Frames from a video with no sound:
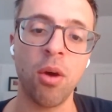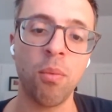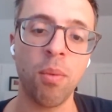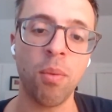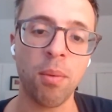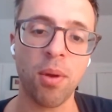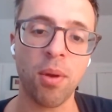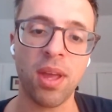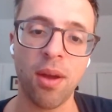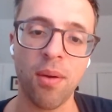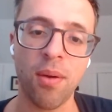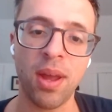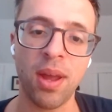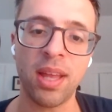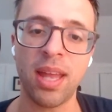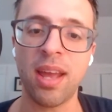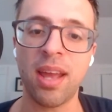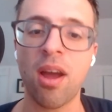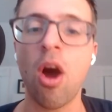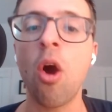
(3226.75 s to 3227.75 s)
You know, we were
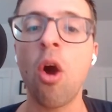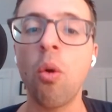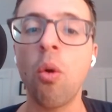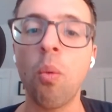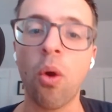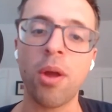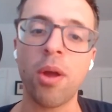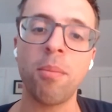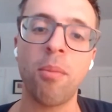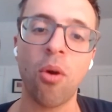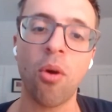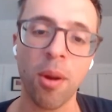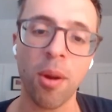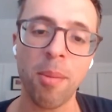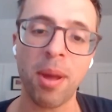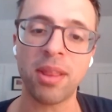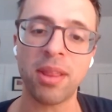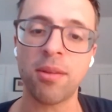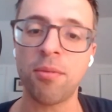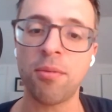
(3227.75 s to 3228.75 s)
hearing like, oh, worry
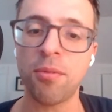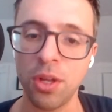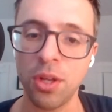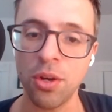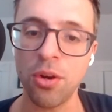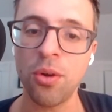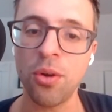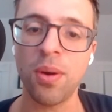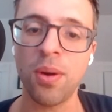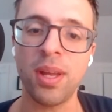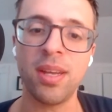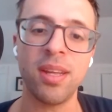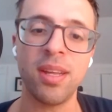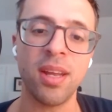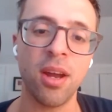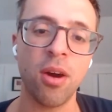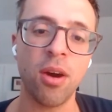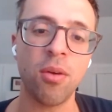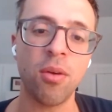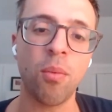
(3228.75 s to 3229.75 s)
more about the flu
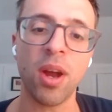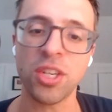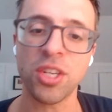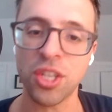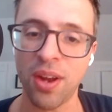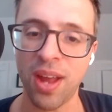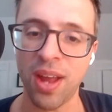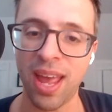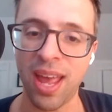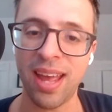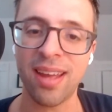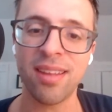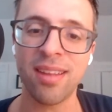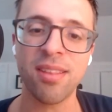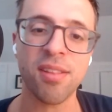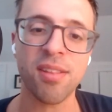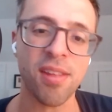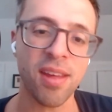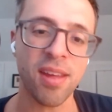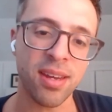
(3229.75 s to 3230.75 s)
and, you know, wash your
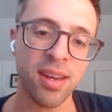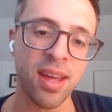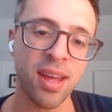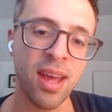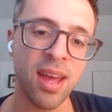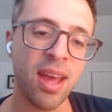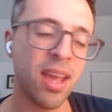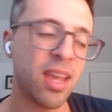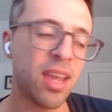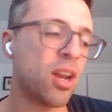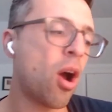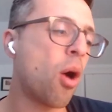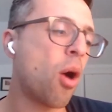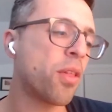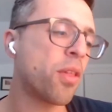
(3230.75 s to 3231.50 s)
hands and, yeah.